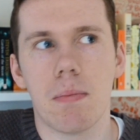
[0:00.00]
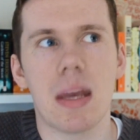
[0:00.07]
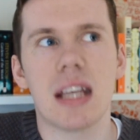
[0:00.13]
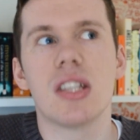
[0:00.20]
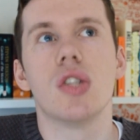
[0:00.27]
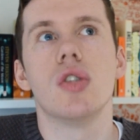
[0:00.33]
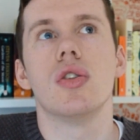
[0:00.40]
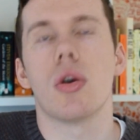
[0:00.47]

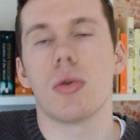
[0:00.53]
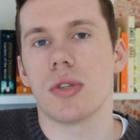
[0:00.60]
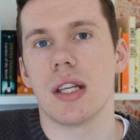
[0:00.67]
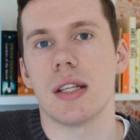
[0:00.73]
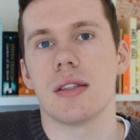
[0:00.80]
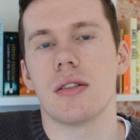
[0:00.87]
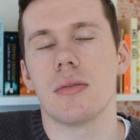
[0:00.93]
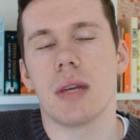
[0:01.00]
Makes no
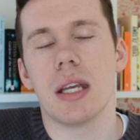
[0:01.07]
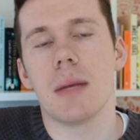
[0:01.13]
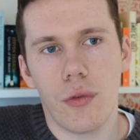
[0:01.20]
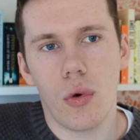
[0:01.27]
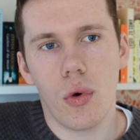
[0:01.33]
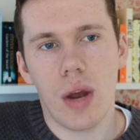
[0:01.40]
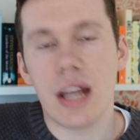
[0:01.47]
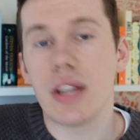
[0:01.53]
sense to me.
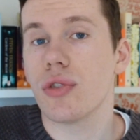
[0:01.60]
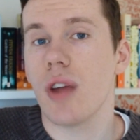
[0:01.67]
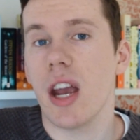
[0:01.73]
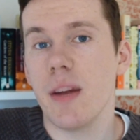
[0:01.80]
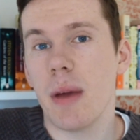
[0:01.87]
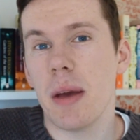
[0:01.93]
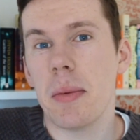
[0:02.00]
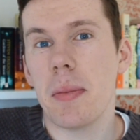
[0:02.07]
For a
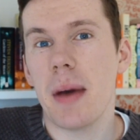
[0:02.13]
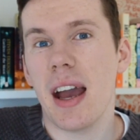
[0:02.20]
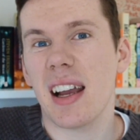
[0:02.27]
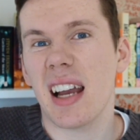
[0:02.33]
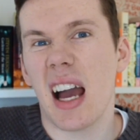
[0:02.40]
trade paperback,